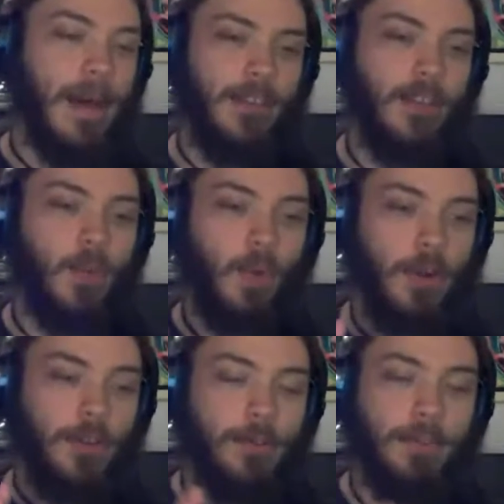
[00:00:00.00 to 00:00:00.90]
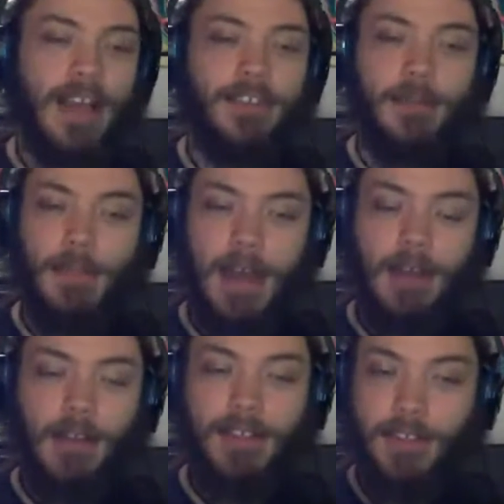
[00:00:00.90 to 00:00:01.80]
words plastic
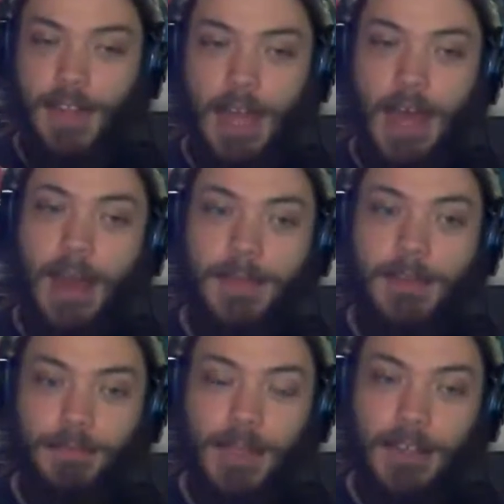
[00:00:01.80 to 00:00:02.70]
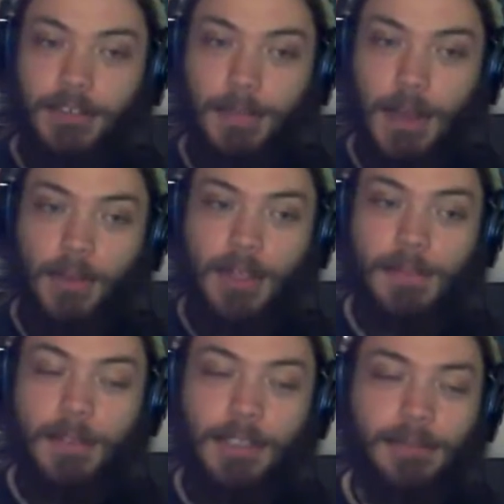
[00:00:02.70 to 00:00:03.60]
model, as in the hobby of plastic model kit
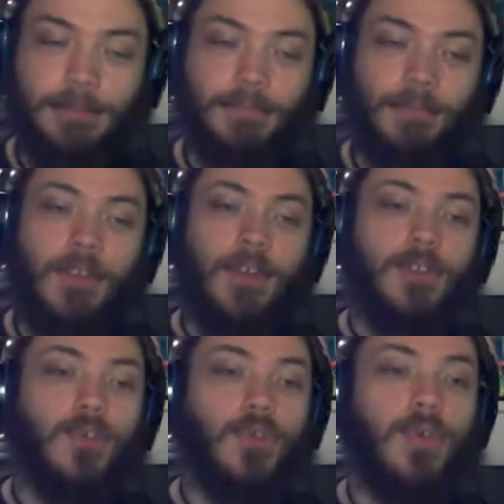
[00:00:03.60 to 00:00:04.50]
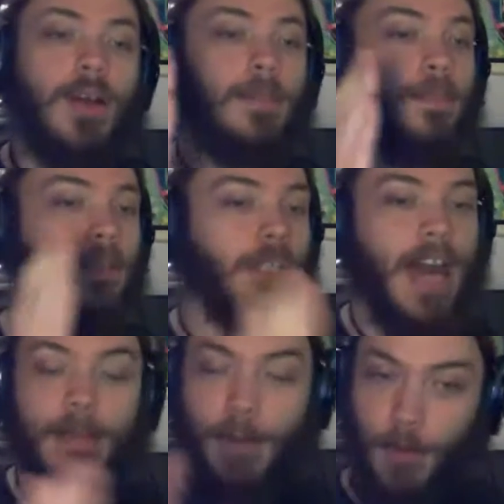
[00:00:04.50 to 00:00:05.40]
building, to
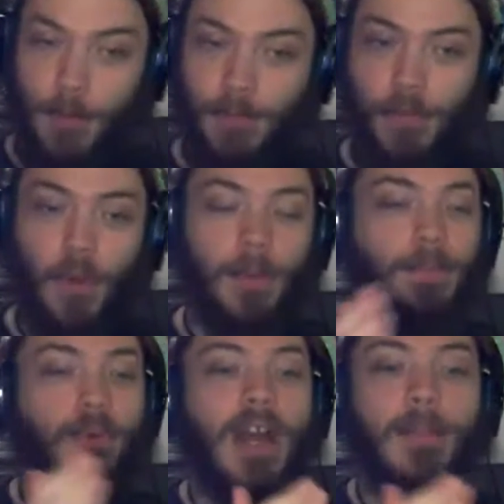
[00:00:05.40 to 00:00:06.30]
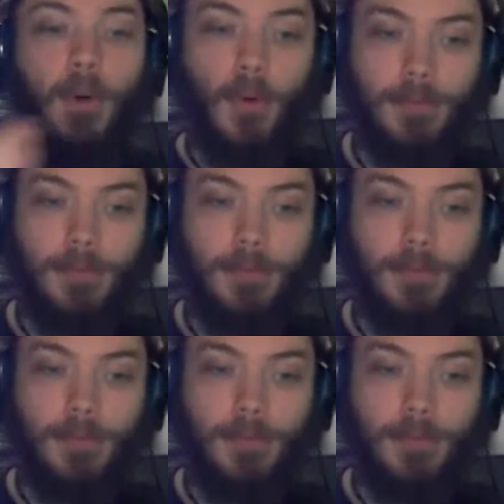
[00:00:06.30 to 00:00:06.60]
plamo or puramo.